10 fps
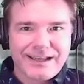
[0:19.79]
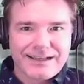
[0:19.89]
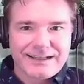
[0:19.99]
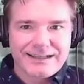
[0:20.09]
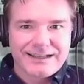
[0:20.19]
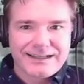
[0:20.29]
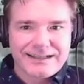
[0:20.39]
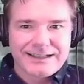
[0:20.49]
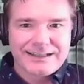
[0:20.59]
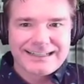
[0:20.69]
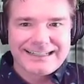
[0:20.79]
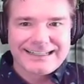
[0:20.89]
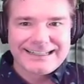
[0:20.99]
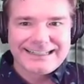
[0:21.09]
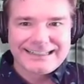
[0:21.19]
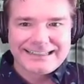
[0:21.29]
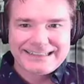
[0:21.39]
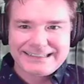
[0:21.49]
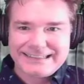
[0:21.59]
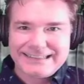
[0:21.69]

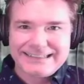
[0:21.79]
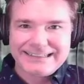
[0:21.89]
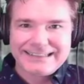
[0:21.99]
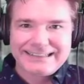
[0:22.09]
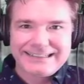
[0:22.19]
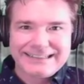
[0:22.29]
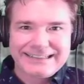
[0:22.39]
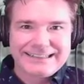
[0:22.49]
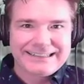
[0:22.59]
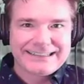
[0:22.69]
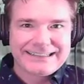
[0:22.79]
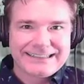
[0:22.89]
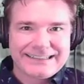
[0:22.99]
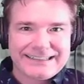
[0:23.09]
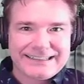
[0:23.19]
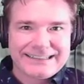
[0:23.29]
This person isn't speaking.